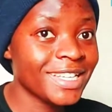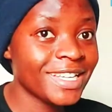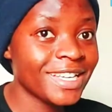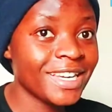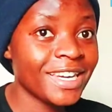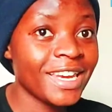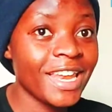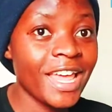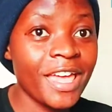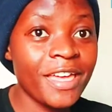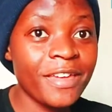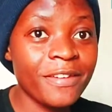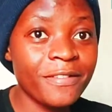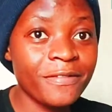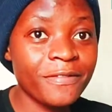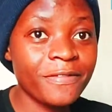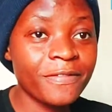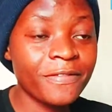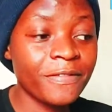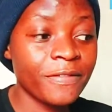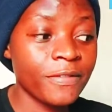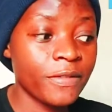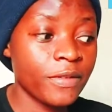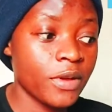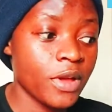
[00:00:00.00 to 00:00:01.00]
life
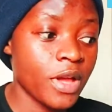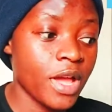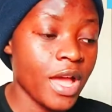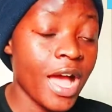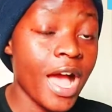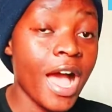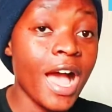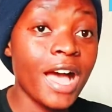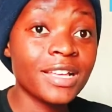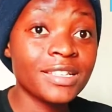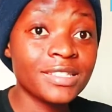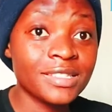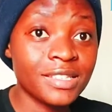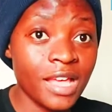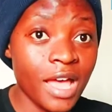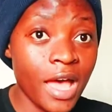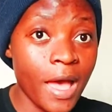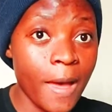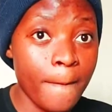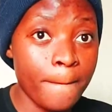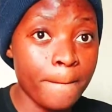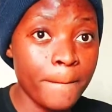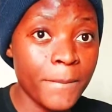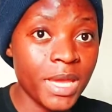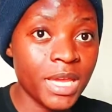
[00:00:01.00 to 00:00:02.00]
as
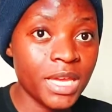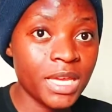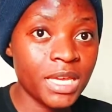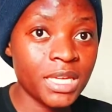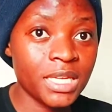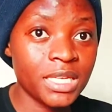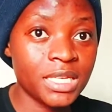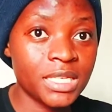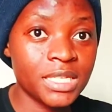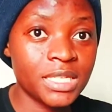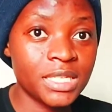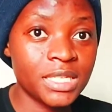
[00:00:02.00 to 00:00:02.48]
a maid